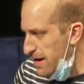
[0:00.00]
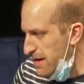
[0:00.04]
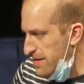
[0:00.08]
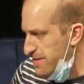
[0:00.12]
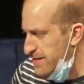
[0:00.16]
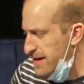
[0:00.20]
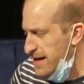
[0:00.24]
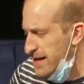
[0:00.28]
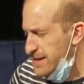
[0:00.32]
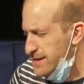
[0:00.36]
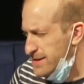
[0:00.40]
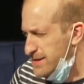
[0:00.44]

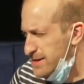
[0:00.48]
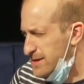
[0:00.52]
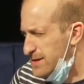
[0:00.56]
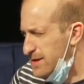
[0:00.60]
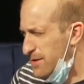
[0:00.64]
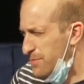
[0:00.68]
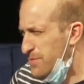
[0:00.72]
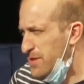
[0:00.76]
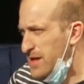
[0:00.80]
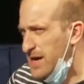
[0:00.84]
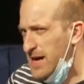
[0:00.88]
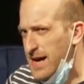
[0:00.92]
That's
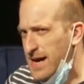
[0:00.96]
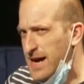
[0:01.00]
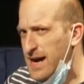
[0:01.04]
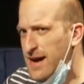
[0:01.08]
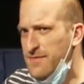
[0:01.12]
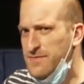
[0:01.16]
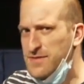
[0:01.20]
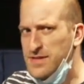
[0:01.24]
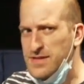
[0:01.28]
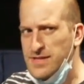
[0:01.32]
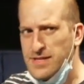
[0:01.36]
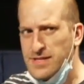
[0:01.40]
something I have
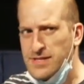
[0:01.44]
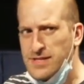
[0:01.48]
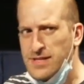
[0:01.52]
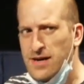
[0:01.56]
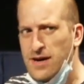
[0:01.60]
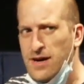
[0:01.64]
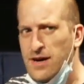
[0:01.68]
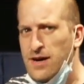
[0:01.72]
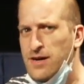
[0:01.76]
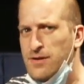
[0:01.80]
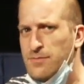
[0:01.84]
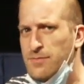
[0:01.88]
to
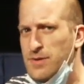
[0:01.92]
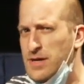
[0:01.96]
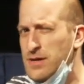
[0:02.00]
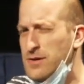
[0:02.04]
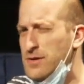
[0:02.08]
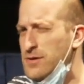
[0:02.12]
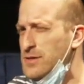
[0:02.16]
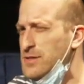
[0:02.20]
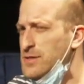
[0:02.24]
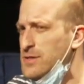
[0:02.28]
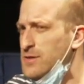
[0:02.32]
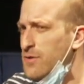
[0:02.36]
decide,
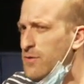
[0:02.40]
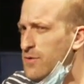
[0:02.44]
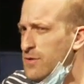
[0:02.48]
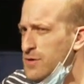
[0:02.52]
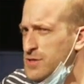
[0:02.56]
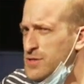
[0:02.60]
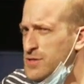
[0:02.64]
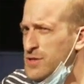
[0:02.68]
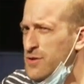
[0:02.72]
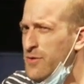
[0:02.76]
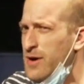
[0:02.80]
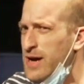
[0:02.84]
because
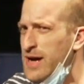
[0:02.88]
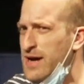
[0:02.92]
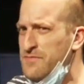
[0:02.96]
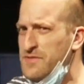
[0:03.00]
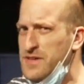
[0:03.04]
also I have to